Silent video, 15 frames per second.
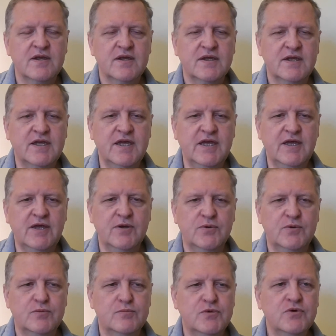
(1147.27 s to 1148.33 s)
Que
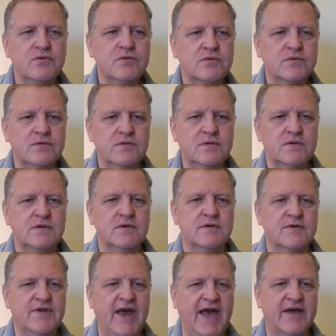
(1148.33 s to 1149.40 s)
o mundo,
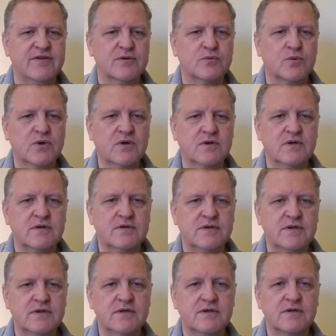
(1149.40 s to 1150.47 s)
that the
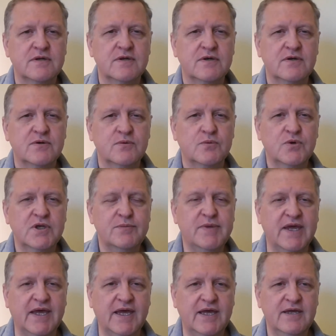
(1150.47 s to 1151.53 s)
world would
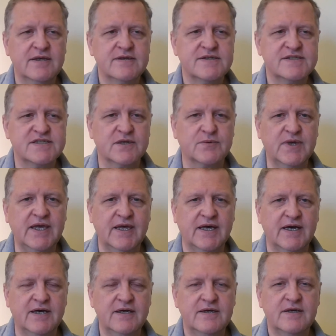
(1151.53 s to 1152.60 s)
be,
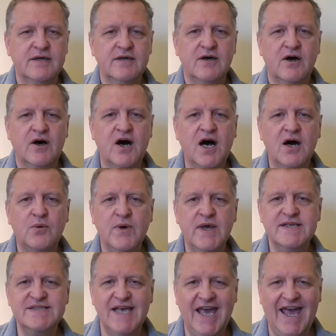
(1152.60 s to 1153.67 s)
seria,
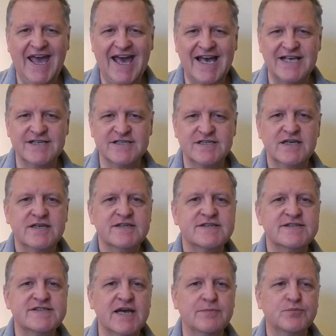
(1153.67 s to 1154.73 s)
always as,
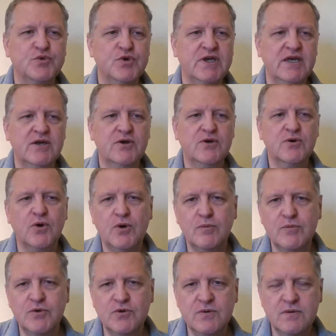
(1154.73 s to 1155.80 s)
sempre
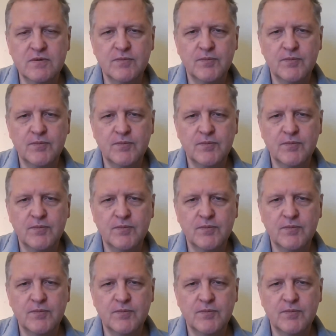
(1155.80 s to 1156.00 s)
como,